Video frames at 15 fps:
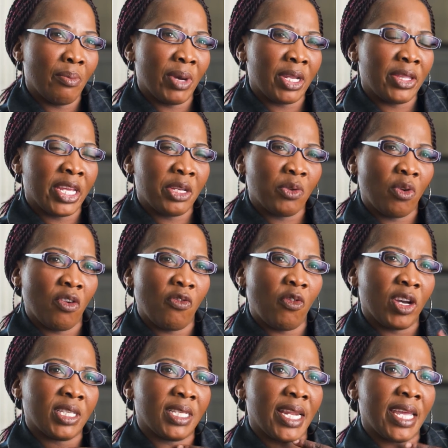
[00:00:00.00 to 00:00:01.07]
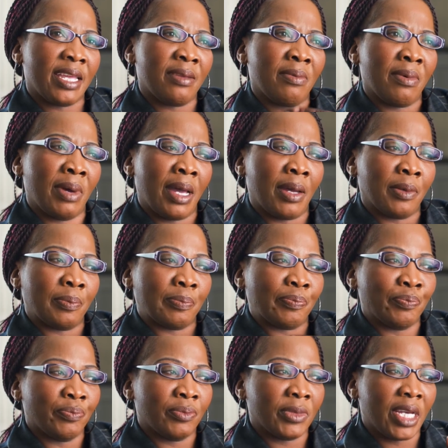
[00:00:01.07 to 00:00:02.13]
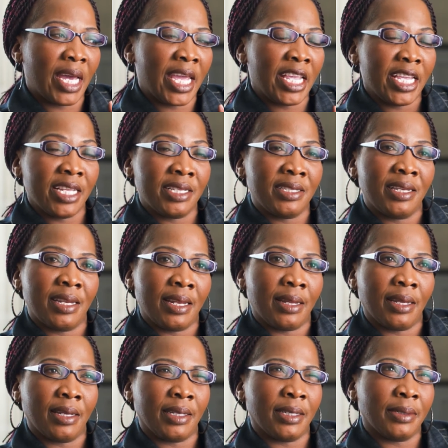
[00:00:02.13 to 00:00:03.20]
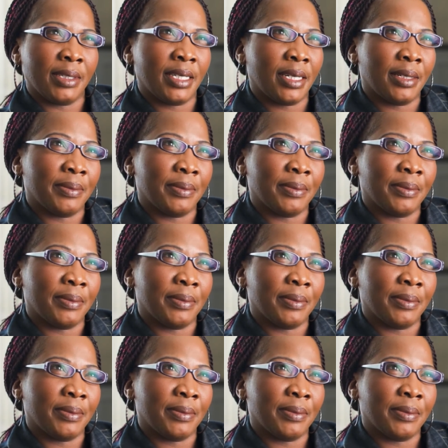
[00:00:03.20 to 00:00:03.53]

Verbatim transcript: But that cough was like um, I eat like